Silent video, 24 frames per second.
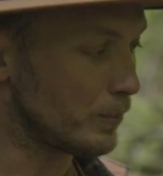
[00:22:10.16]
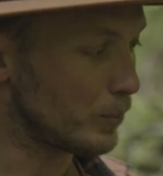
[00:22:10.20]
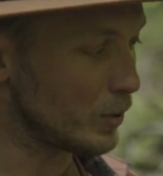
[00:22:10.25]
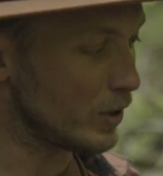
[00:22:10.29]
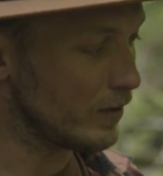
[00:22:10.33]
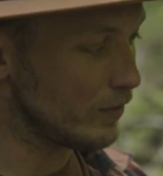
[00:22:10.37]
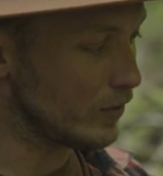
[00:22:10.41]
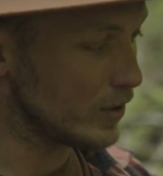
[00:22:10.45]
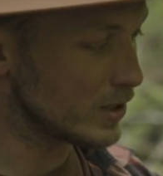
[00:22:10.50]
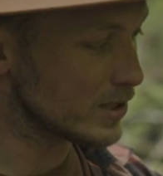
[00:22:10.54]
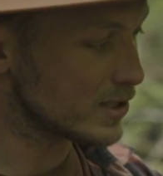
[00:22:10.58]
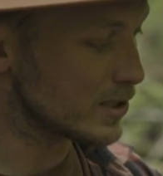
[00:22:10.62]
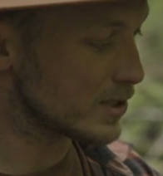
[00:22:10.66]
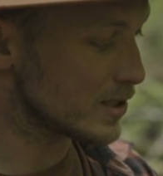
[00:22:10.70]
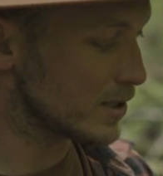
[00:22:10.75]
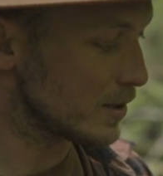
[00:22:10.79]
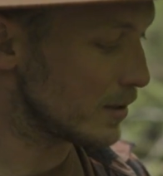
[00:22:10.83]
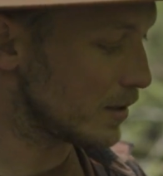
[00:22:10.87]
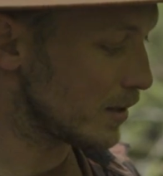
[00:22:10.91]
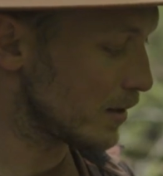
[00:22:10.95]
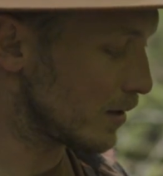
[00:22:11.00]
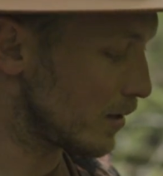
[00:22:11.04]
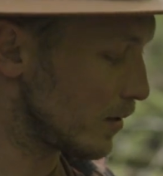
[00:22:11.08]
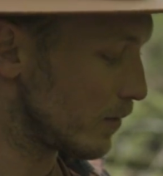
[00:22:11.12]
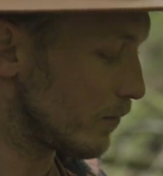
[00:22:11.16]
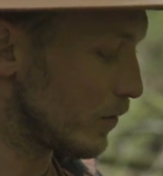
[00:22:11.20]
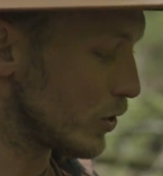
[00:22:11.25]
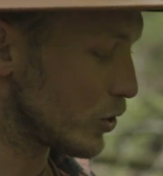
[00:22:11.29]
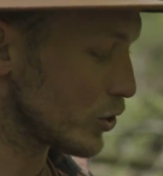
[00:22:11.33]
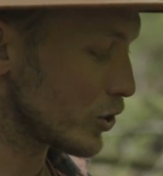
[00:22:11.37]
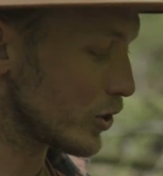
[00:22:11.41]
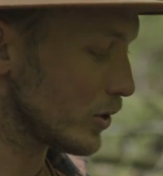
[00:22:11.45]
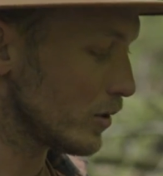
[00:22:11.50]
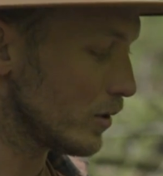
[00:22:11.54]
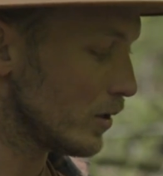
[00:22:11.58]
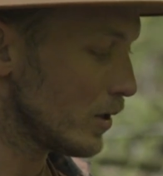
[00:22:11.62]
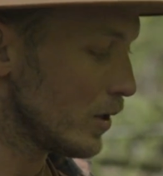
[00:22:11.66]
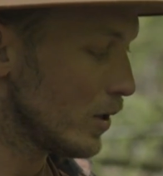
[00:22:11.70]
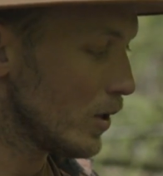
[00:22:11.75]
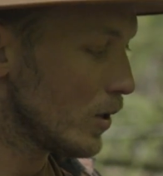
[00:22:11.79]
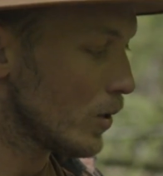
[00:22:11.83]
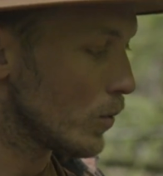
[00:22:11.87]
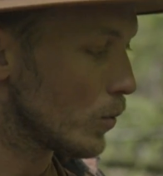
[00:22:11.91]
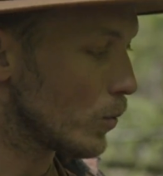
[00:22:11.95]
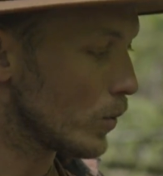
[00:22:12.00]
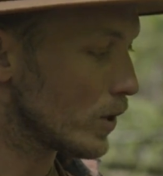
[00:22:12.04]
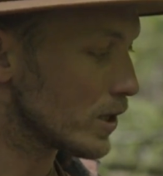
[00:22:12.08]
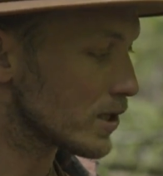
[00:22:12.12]
previous version
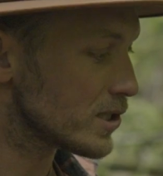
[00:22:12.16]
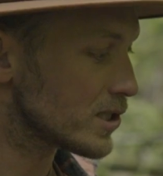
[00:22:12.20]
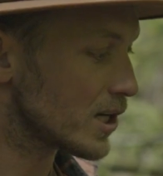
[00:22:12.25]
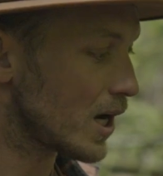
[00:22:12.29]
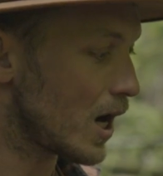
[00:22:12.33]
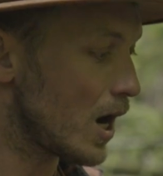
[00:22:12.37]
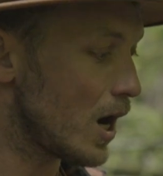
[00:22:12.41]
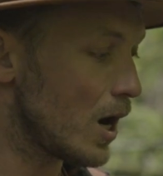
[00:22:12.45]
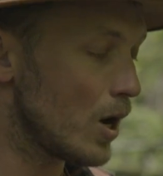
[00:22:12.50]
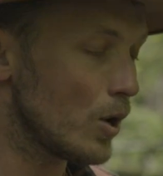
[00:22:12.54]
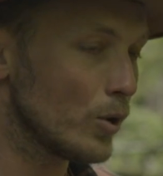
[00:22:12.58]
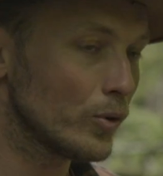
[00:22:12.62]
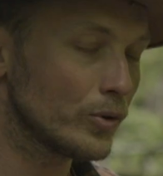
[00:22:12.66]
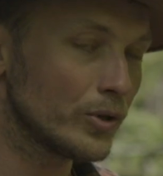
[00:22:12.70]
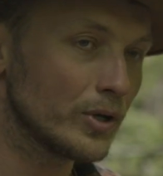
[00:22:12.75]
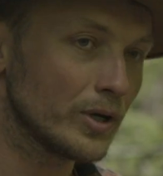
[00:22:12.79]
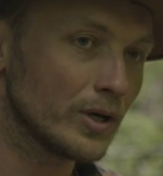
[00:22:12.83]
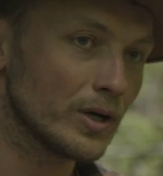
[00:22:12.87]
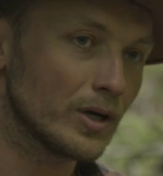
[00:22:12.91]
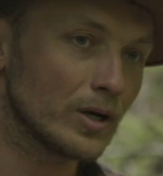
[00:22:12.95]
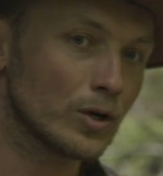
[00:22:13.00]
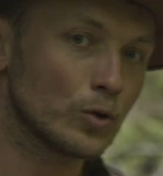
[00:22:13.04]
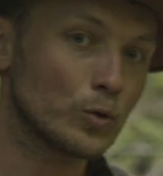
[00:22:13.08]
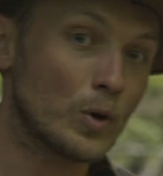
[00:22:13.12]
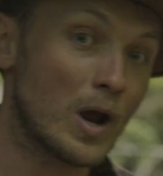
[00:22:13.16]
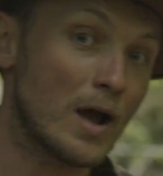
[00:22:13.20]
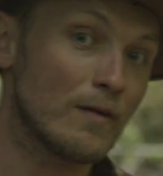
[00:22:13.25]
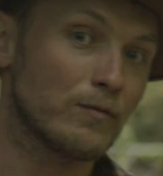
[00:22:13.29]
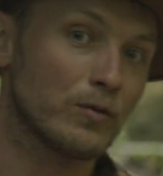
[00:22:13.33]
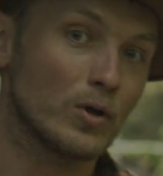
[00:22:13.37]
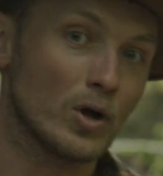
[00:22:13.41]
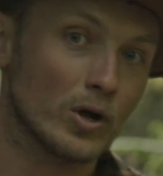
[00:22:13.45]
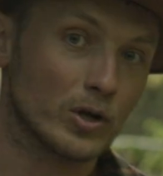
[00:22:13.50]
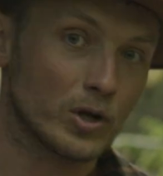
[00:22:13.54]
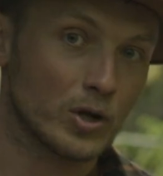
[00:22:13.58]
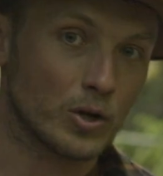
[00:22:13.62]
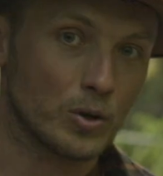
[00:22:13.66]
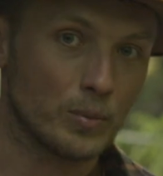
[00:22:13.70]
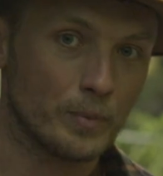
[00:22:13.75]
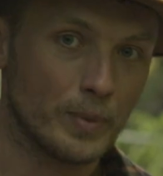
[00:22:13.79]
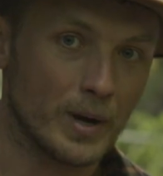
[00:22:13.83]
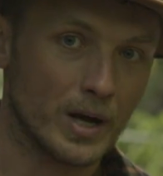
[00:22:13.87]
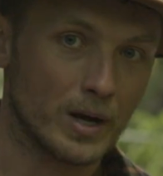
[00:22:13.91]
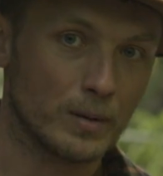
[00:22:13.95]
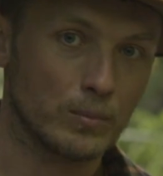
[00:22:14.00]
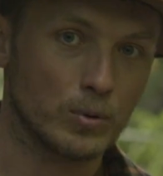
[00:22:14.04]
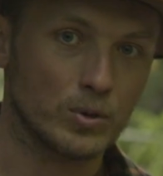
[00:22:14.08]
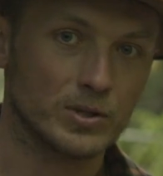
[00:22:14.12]
was how the Graph-Lock
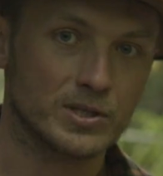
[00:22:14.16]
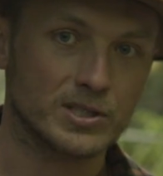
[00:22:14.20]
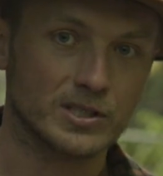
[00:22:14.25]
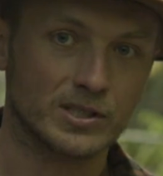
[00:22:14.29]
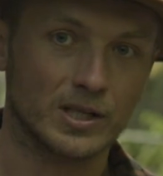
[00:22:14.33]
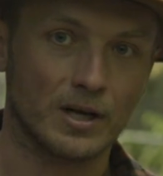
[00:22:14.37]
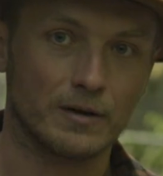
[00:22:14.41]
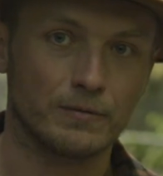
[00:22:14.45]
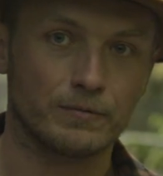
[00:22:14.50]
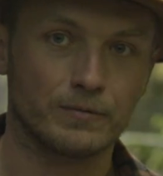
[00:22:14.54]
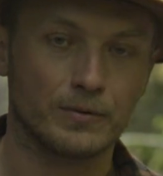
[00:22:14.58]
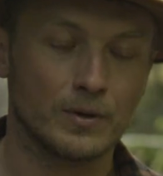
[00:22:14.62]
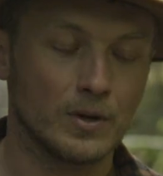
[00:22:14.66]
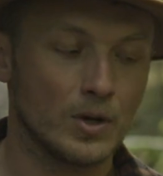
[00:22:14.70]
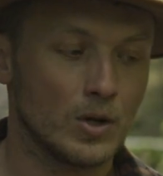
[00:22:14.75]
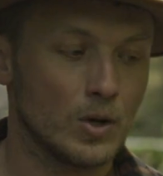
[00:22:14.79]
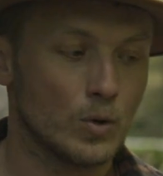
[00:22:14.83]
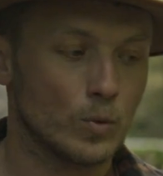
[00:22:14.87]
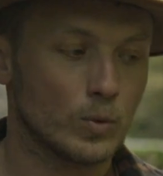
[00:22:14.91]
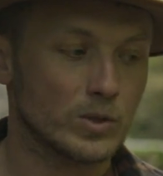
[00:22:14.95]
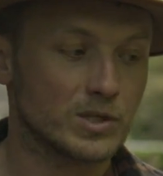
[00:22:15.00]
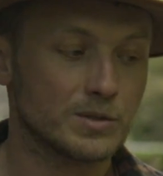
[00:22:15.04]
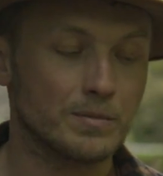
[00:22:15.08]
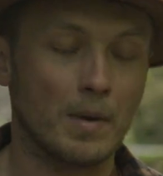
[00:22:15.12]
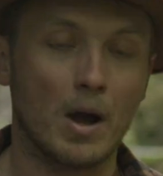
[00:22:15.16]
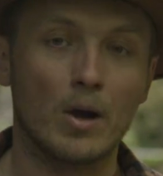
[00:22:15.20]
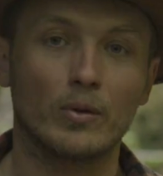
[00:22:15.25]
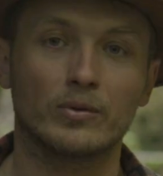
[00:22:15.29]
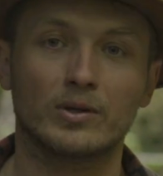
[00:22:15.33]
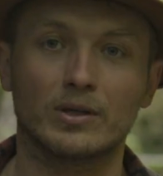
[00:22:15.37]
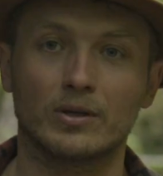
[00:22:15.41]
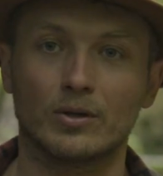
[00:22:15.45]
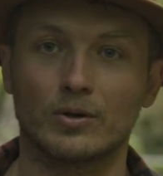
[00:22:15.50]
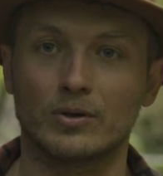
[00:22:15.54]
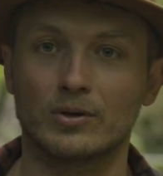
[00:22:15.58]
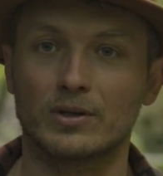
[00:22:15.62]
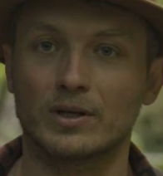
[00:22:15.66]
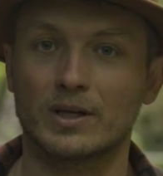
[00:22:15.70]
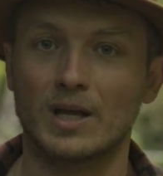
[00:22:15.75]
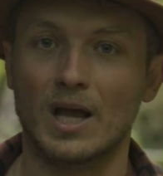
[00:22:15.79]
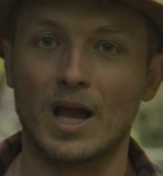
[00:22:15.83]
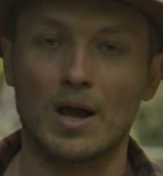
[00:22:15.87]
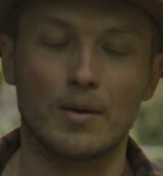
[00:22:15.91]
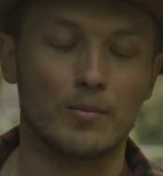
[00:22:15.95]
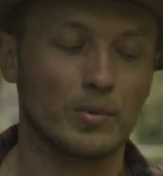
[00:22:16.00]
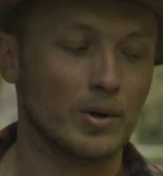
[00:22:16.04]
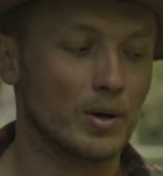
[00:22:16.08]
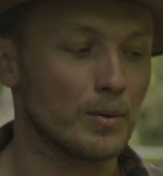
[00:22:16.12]
compatible stuff was mounted on the
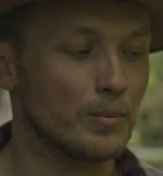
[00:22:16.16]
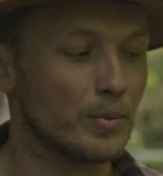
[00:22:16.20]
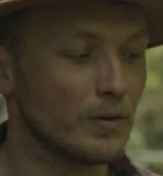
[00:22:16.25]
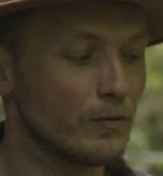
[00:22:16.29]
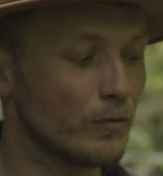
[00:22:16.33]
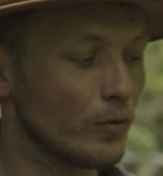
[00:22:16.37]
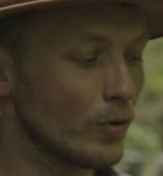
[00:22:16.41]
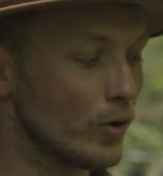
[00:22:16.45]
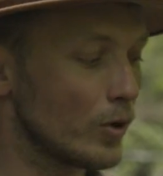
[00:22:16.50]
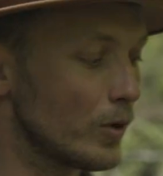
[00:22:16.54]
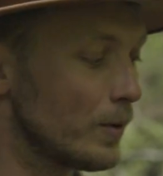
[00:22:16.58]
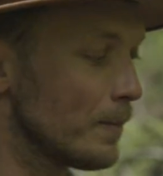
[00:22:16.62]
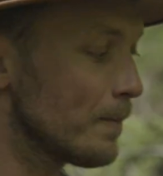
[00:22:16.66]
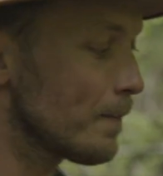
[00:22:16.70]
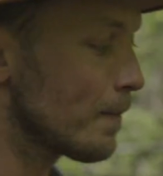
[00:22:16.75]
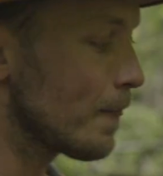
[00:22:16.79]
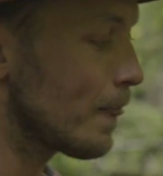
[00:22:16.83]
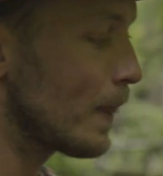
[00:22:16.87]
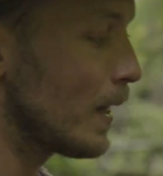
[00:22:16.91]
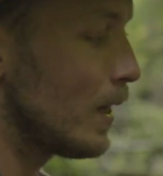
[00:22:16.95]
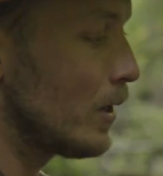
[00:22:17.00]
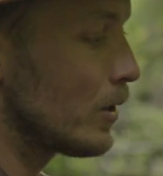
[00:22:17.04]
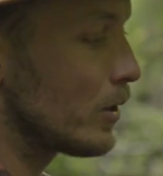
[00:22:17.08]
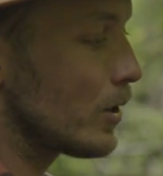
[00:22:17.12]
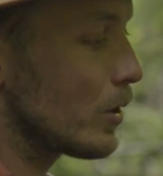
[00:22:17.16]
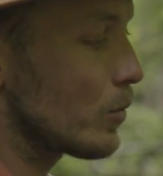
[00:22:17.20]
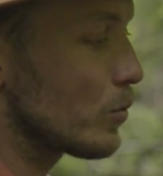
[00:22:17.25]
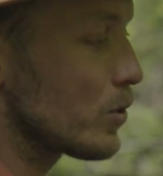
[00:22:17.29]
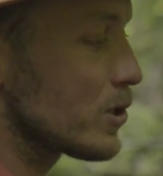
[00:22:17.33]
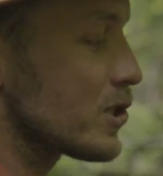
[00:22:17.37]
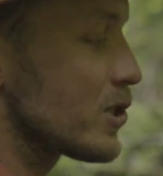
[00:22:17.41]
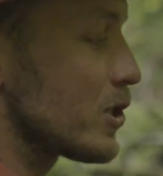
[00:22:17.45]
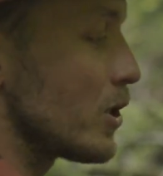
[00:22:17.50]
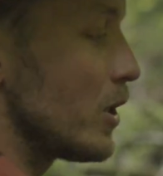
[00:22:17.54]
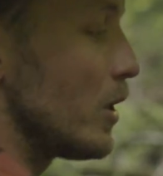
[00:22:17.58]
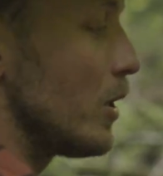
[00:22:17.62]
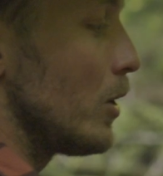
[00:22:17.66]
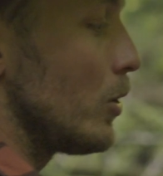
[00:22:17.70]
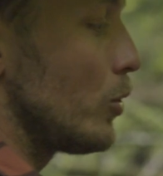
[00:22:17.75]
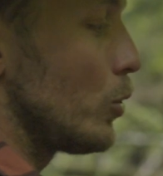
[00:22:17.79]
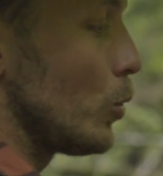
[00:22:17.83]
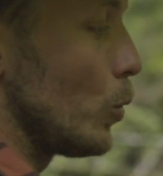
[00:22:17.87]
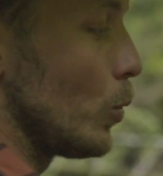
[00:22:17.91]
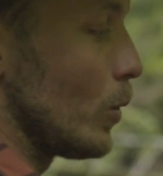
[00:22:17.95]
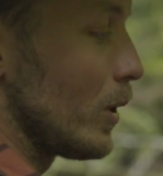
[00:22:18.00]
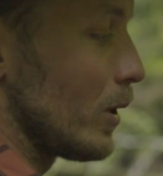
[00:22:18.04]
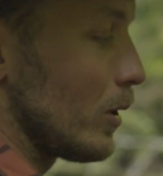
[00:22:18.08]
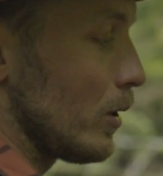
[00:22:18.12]
camera. Before, there was
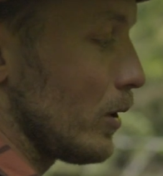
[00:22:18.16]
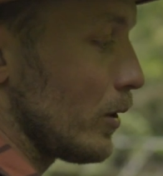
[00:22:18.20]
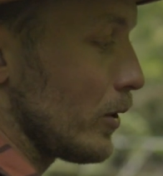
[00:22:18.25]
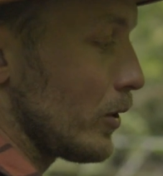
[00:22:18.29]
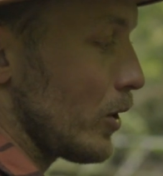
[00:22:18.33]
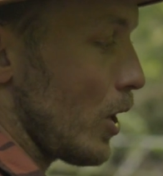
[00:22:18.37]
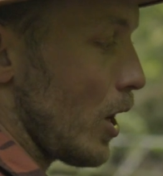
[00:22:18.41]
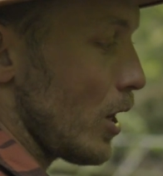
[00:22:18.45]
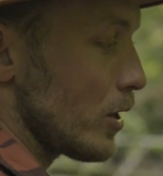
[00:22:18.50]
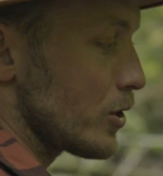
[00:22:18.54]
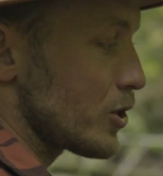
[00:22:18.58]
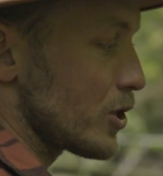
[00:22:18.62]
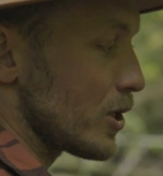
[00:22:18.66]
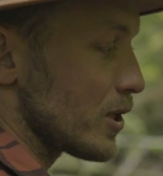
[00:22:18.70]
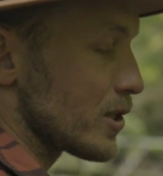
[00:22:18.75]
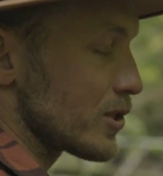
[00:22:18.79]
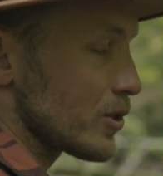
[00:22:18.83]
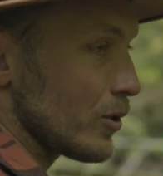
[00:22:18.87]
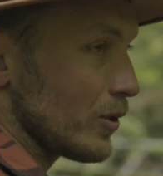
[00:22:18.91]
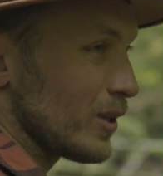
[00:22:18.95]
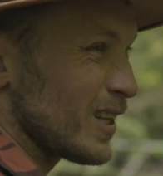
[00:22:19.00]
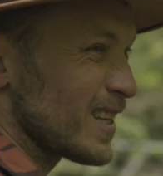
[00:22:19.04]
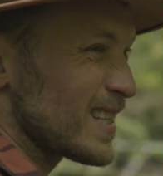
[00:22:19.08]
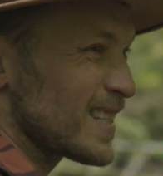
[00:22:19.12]
two little notches on the